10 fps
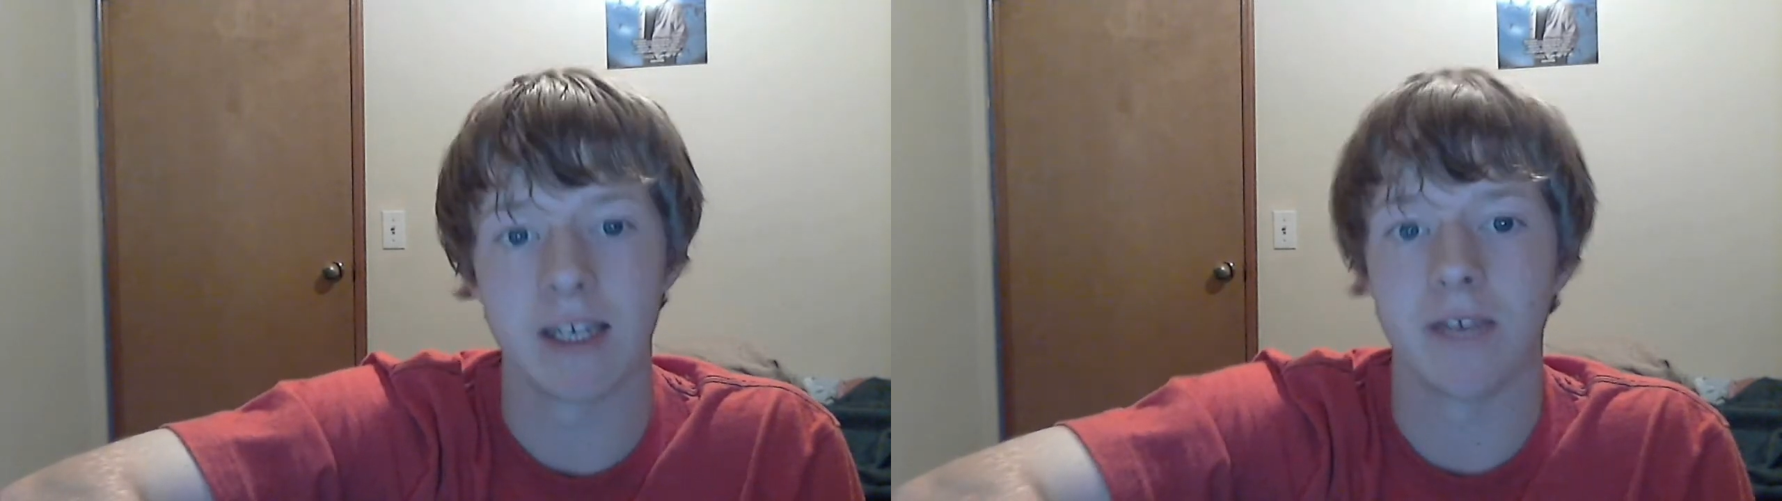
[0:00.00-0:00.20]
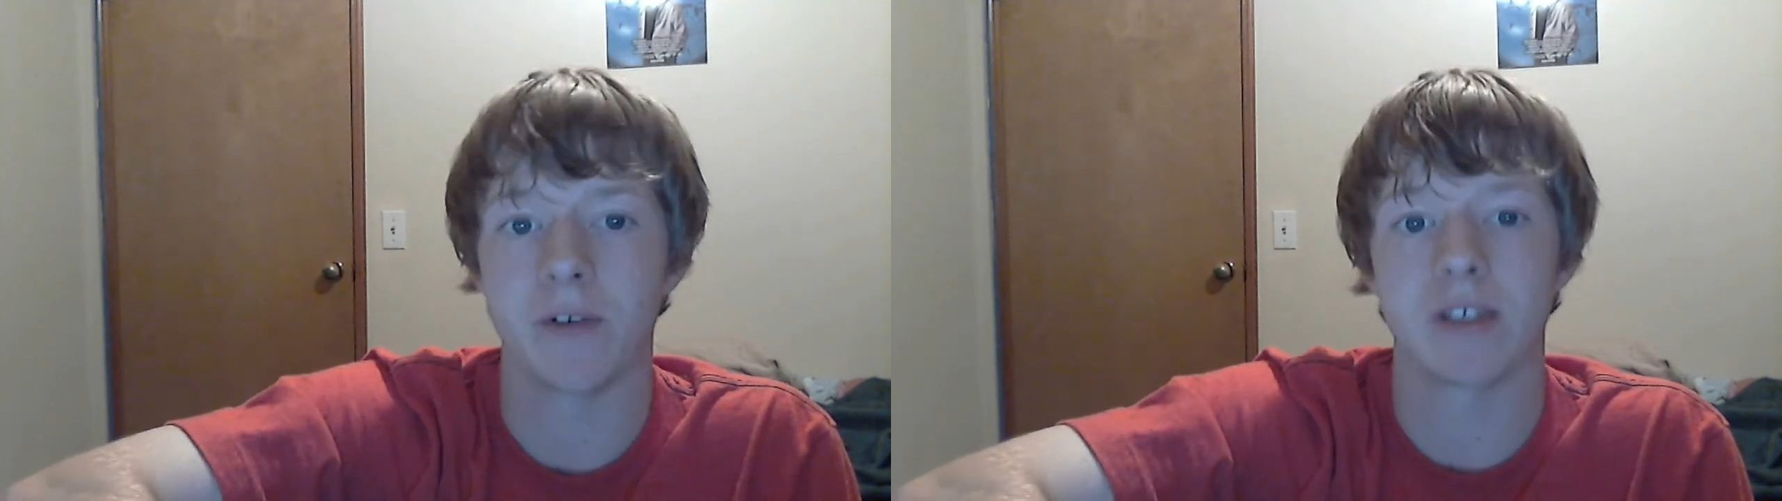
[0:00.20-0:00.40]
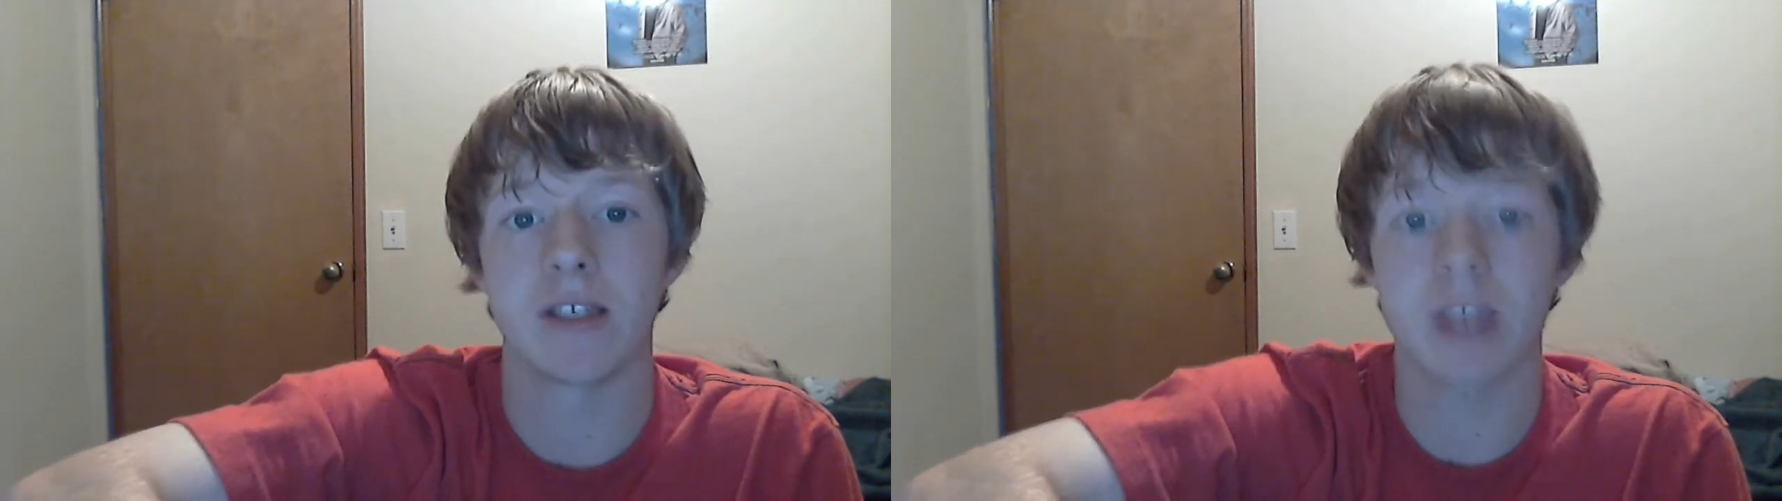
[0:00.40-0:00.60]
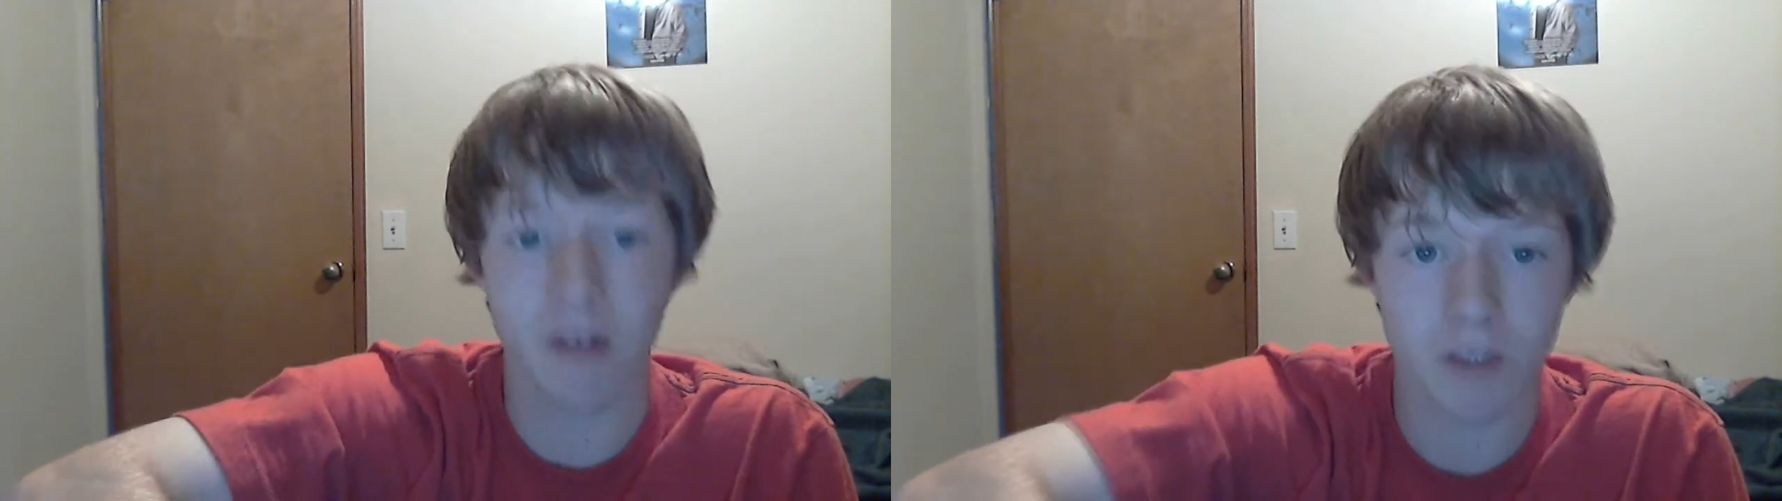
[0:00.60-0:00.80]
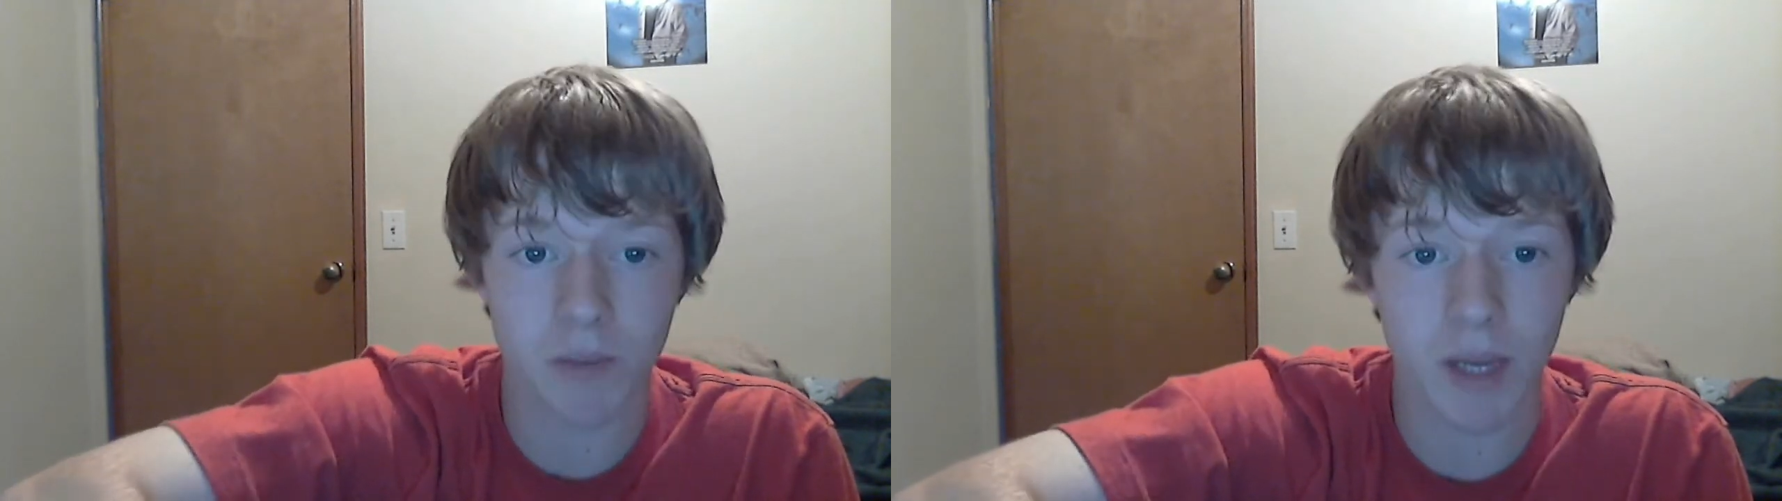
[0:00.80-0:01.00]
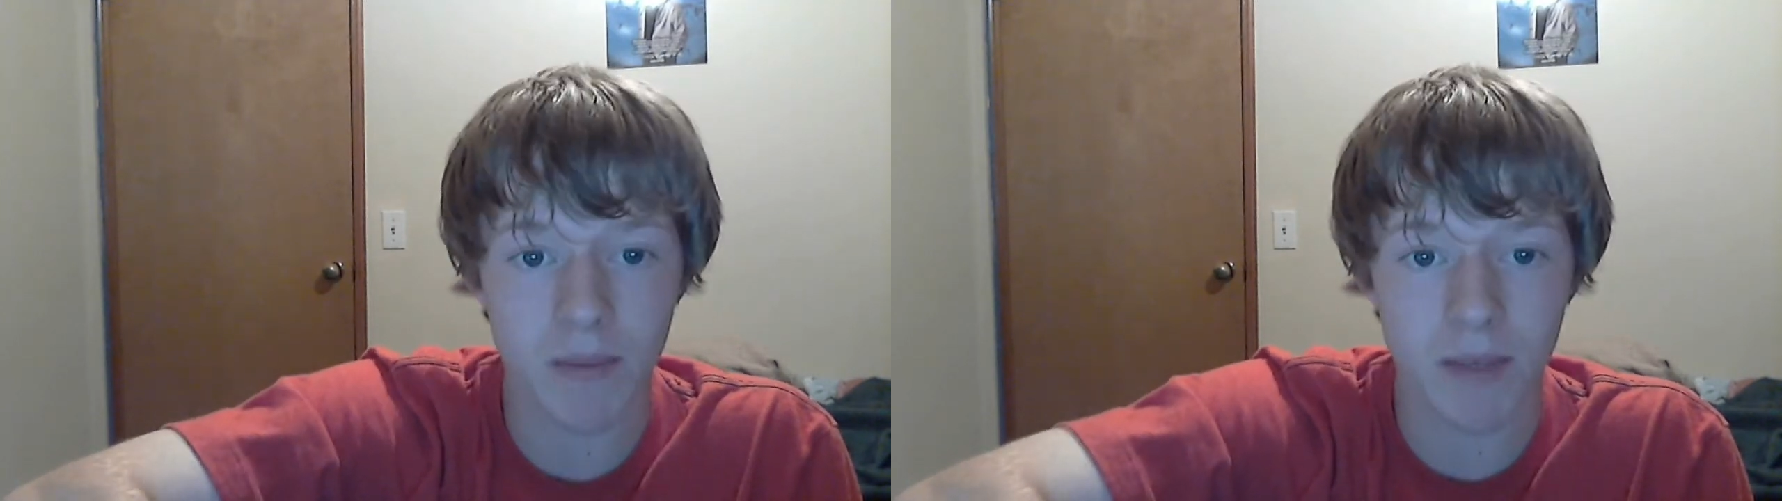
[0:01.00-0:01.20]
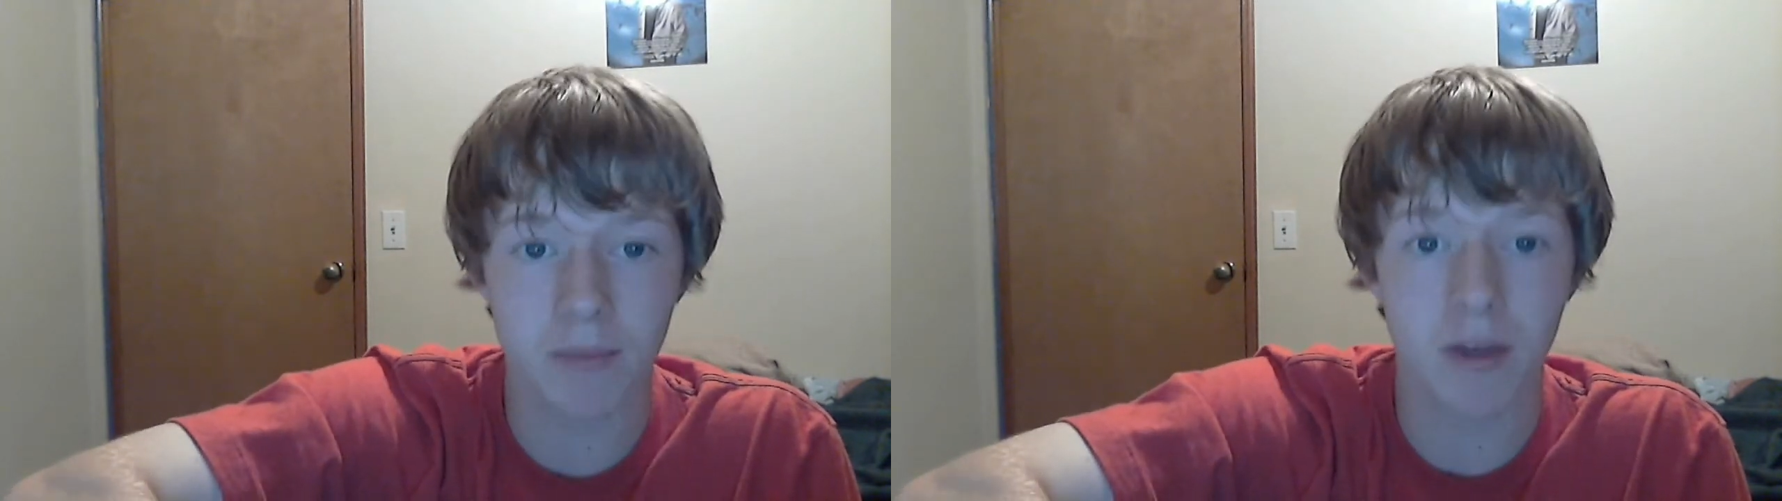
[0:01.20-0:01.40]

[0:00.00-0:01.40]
If I see that you're spamming,